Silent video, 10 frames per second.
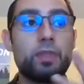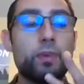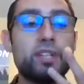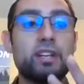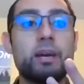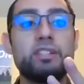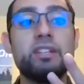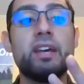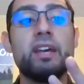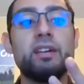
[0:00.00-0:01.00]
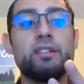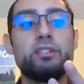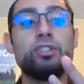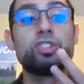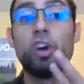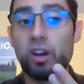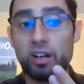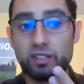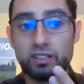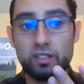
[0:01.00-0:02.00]
3 times a day to
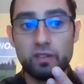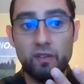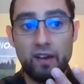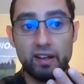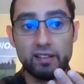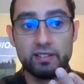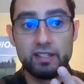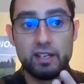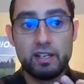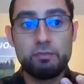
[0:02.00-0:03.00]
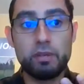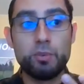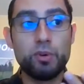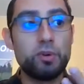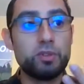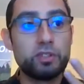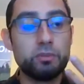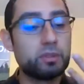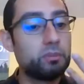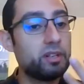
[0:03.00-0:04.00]
start, right? People,
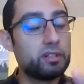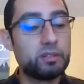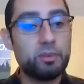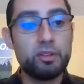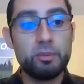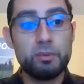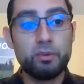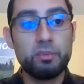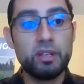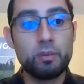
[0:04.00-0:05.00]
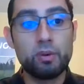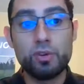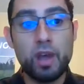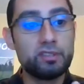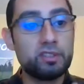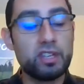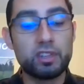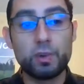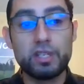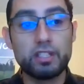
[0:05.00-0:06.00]
some other people will be like, well, you have to
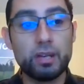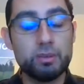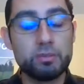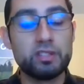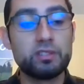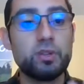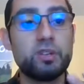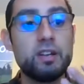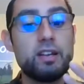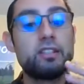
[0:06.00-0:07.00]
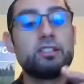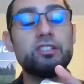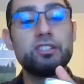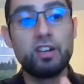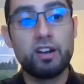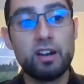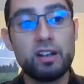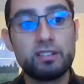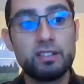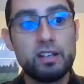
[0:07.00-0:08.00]
take 3 supplements. Well, to start,
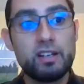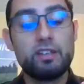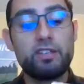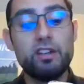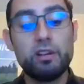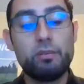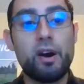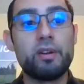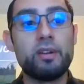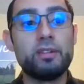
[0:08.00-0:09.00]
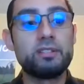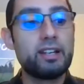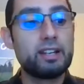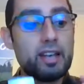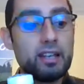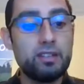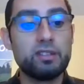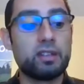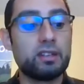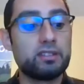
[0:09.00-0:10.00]
think about it. It's like
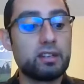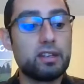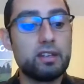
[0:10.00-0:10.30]
anything. It's like